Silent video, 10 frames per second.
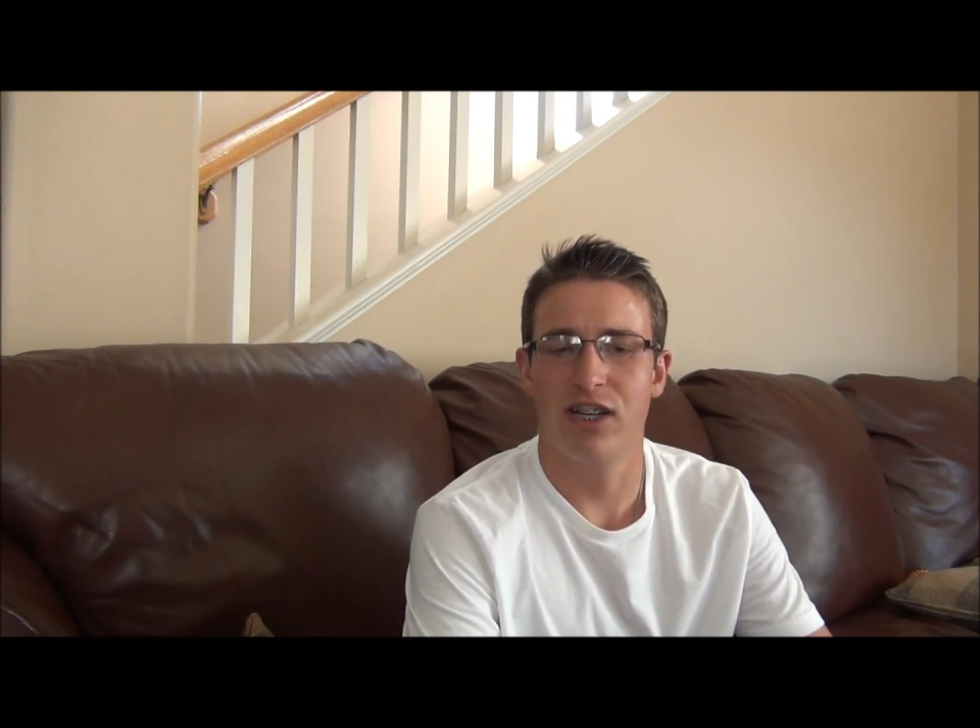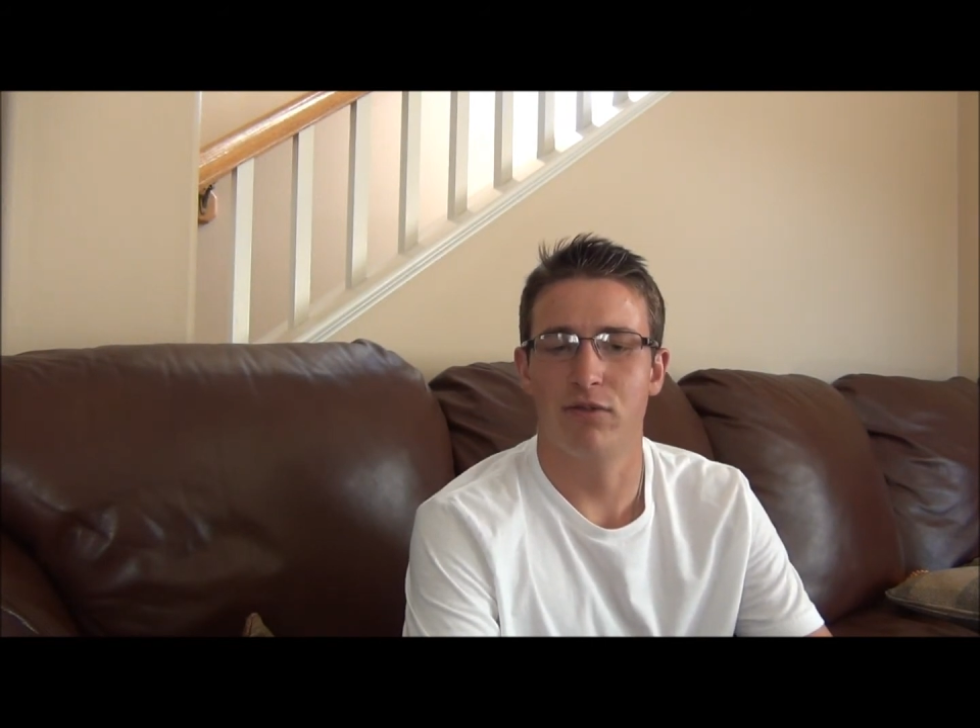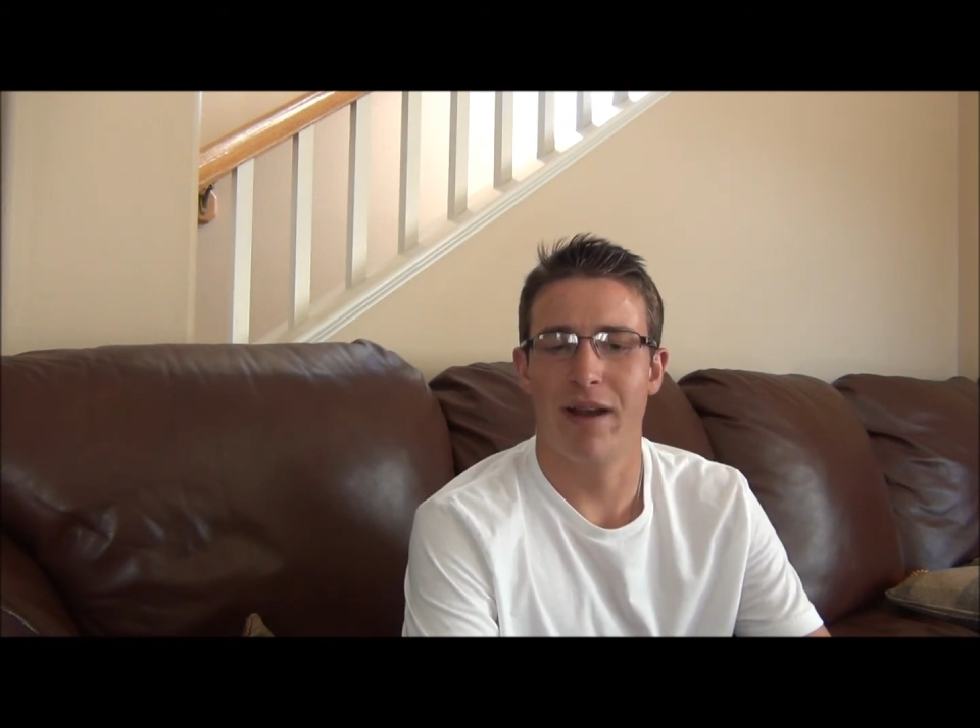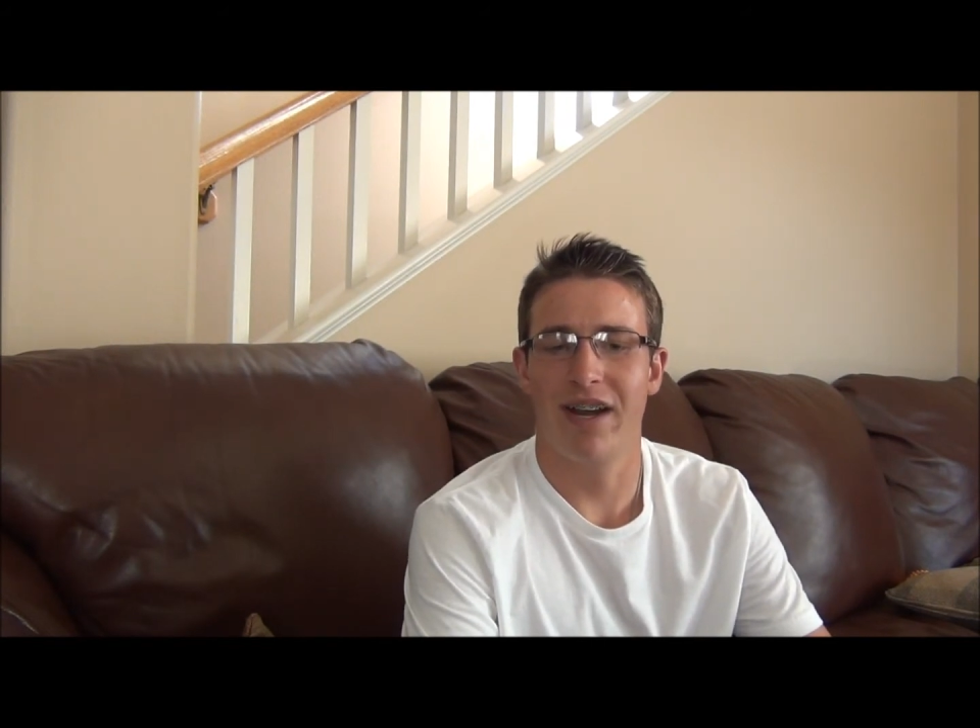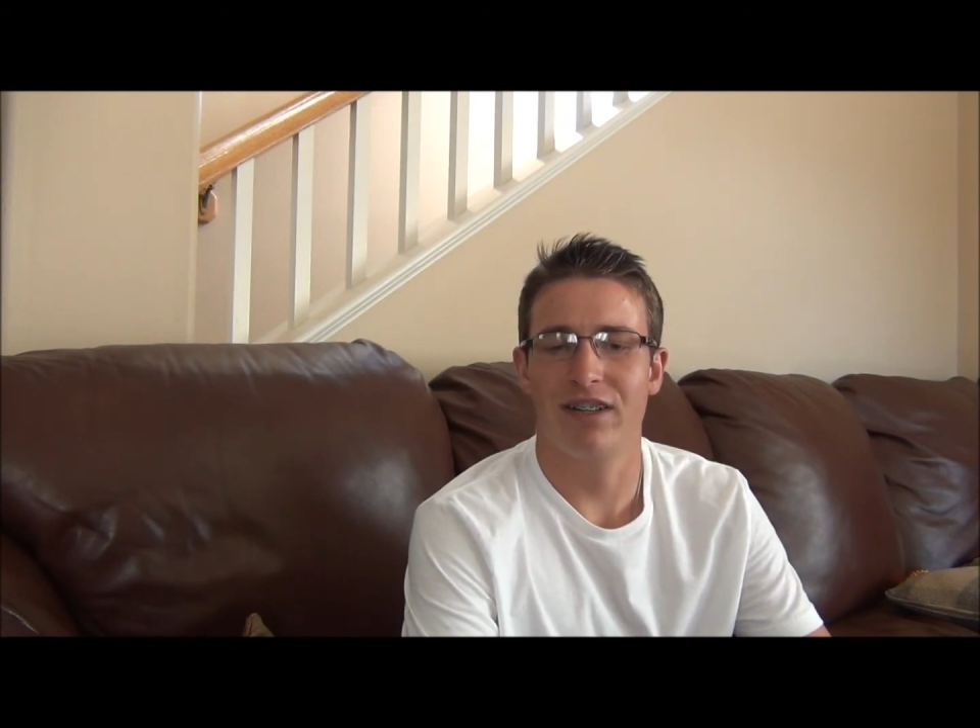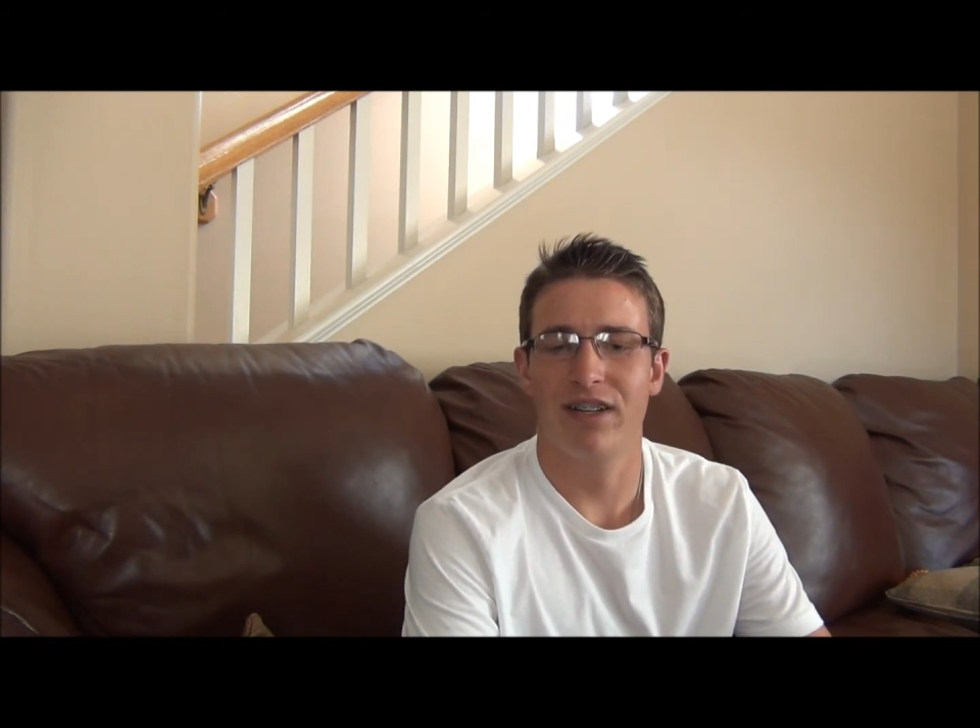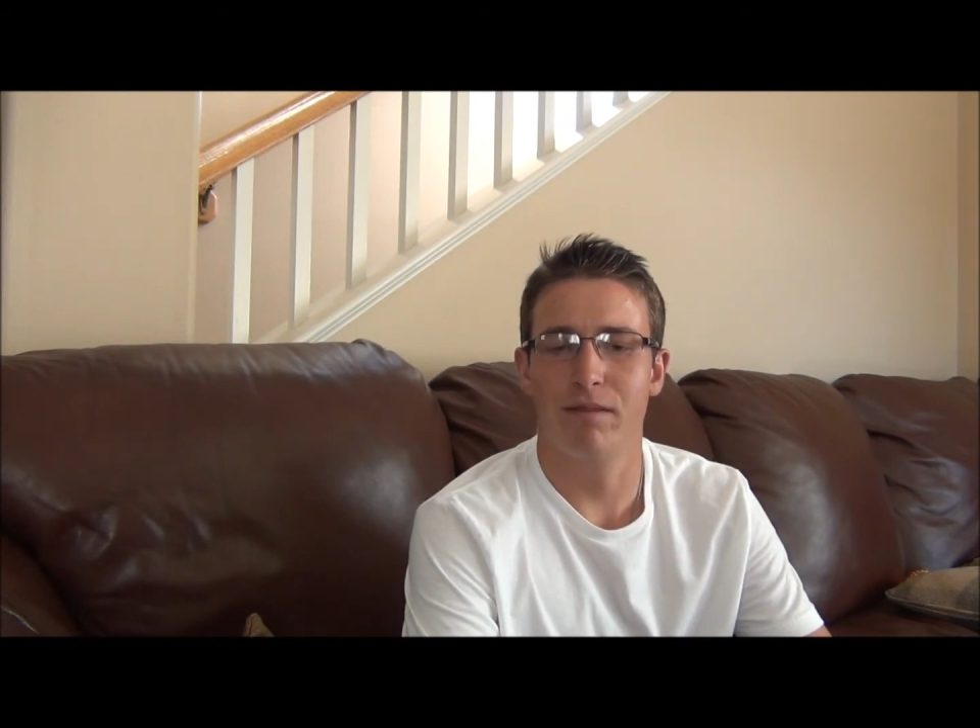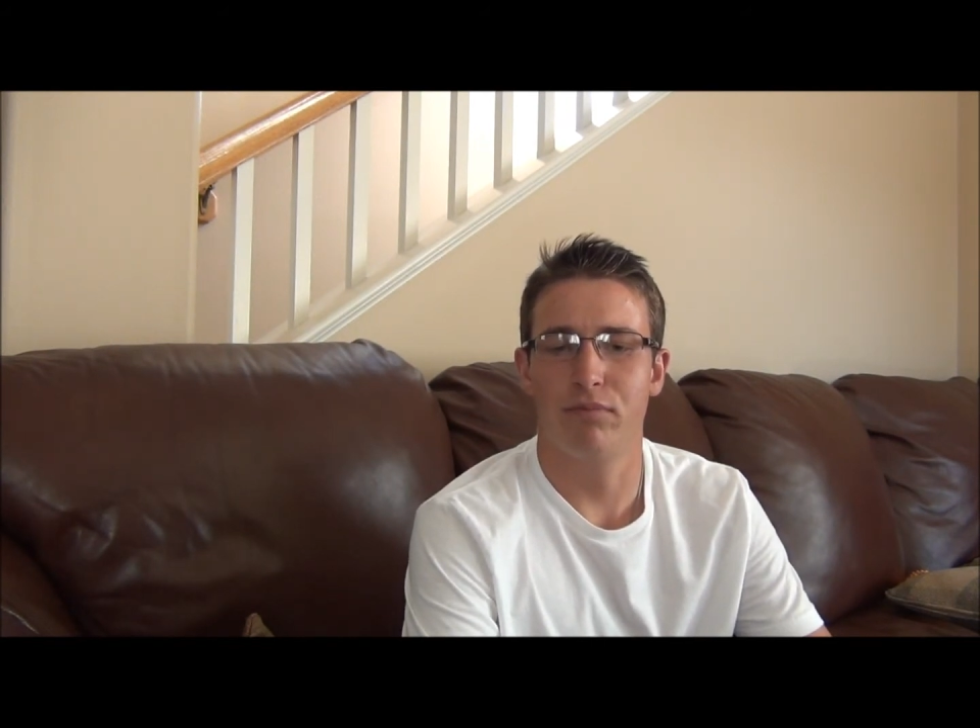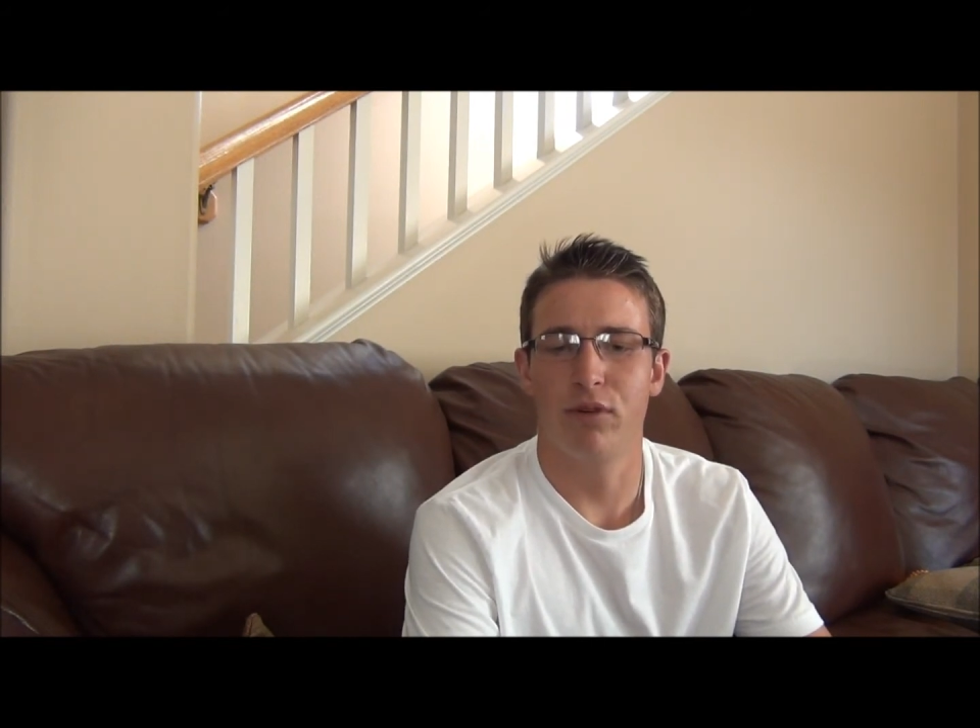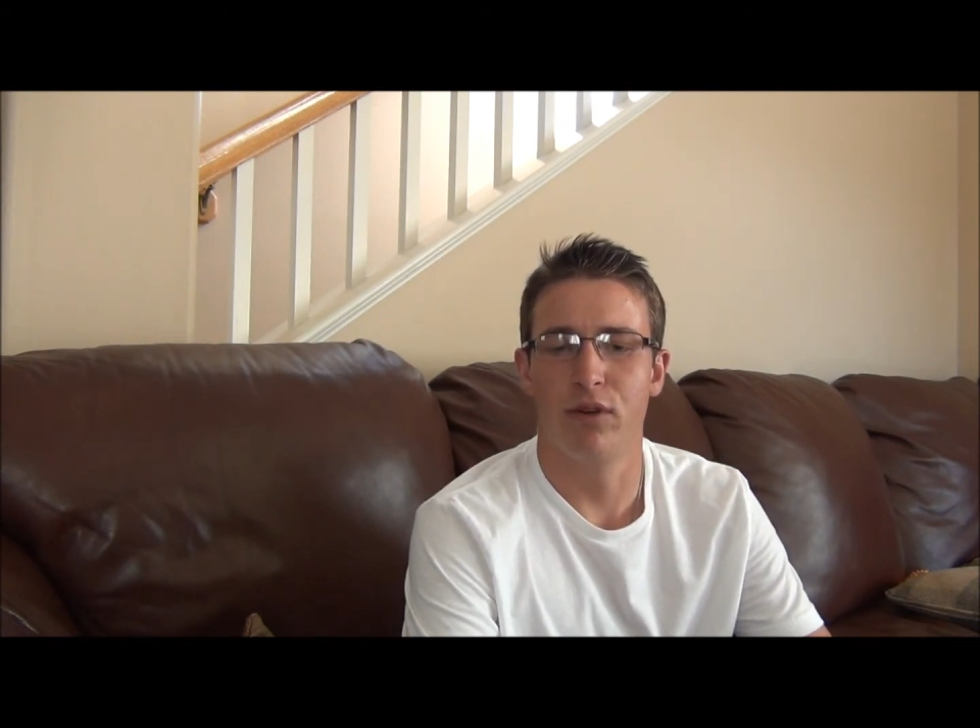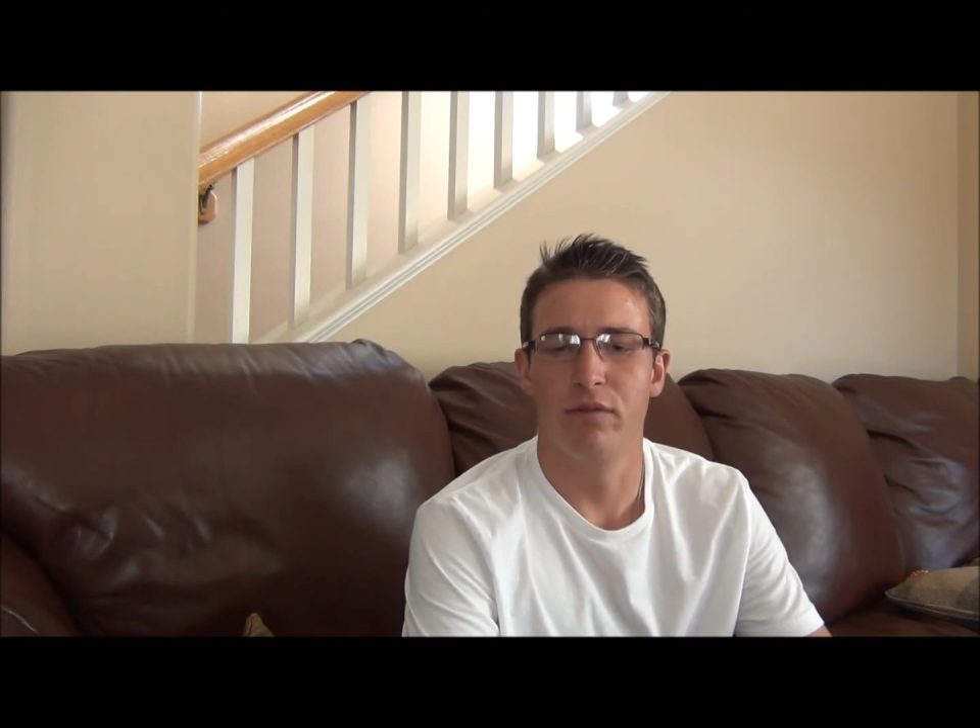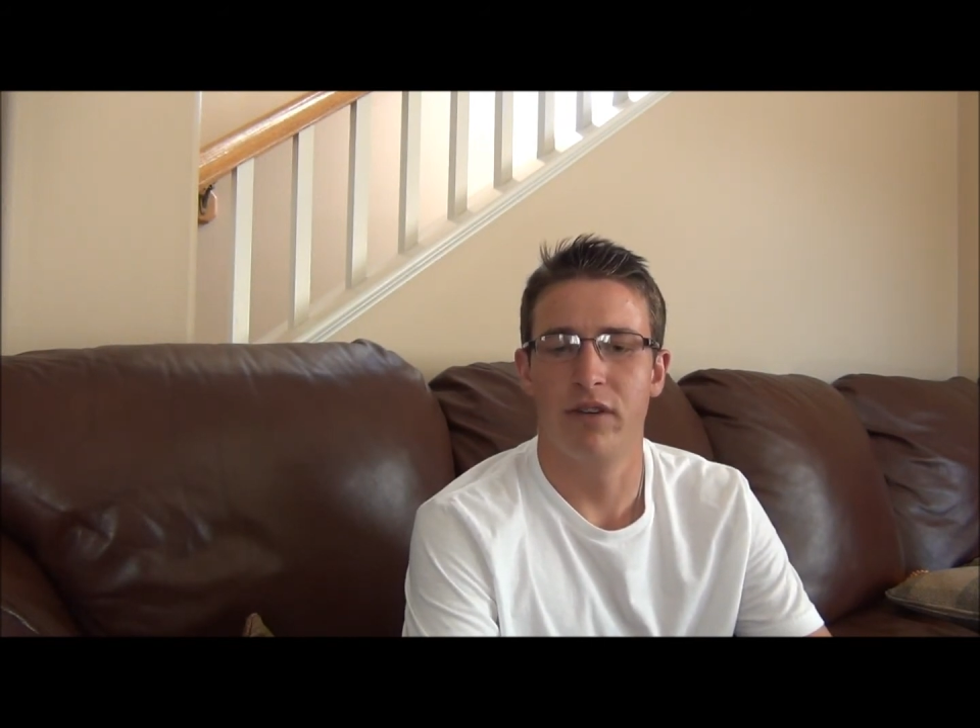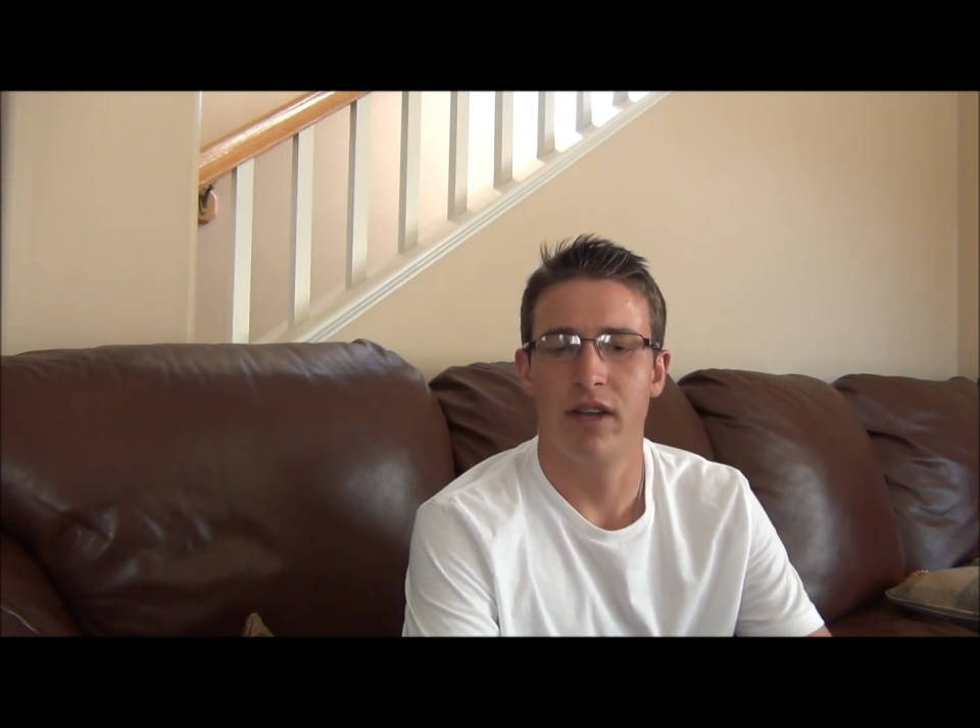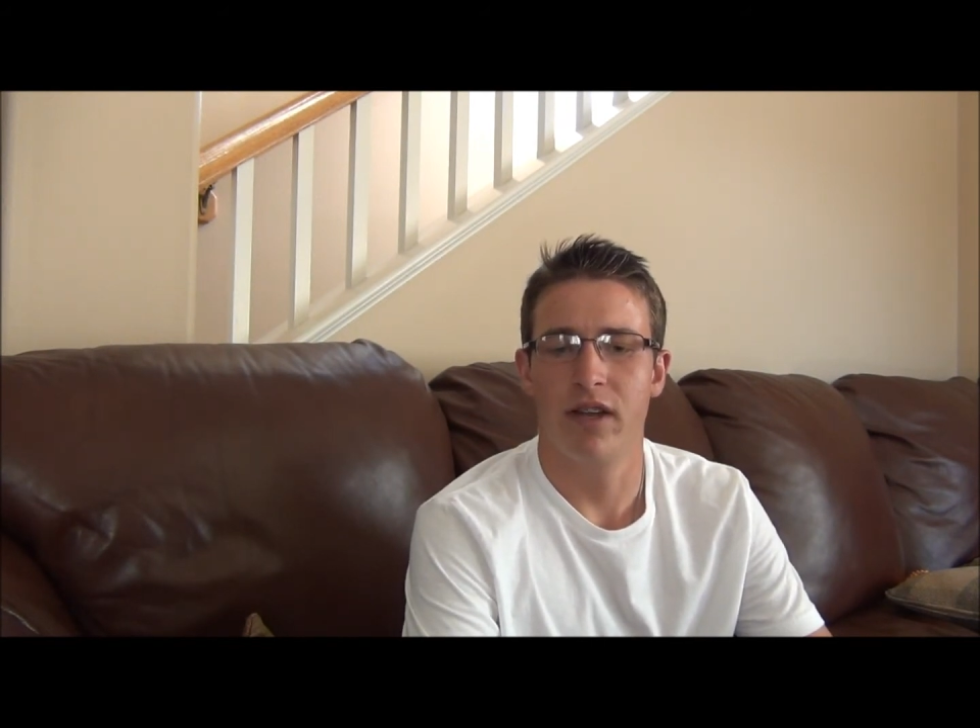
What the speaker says: dramatically improved